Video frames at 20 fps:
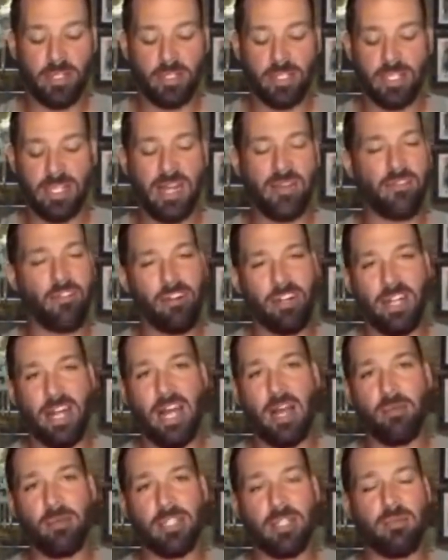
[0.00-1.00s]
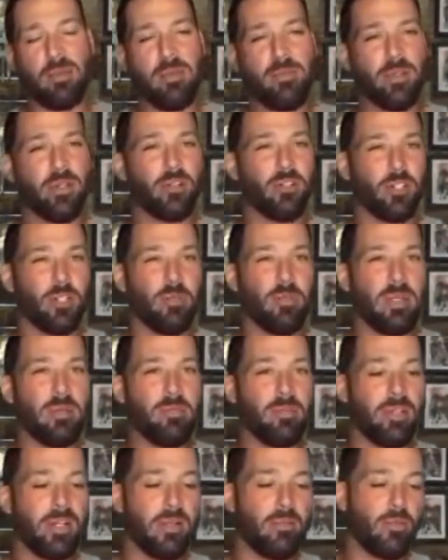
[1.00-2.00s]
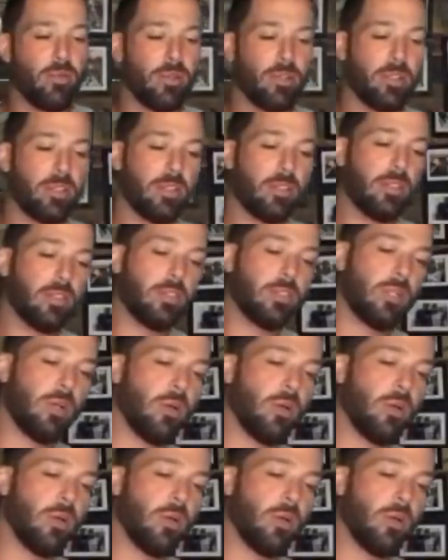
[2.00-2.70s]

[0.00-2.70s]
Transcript: because it's not very common that people are good people anymore.